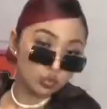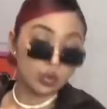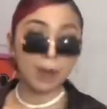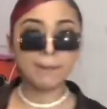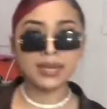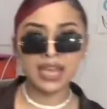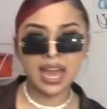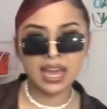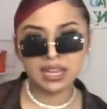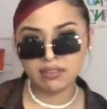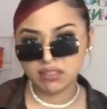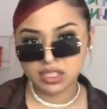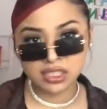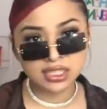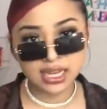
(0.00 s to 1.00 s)
But yeah, I give
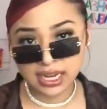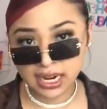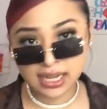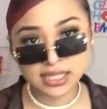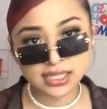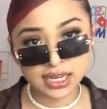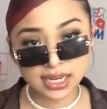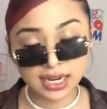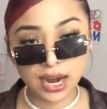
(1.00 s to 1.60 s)
this a 10 out of 10.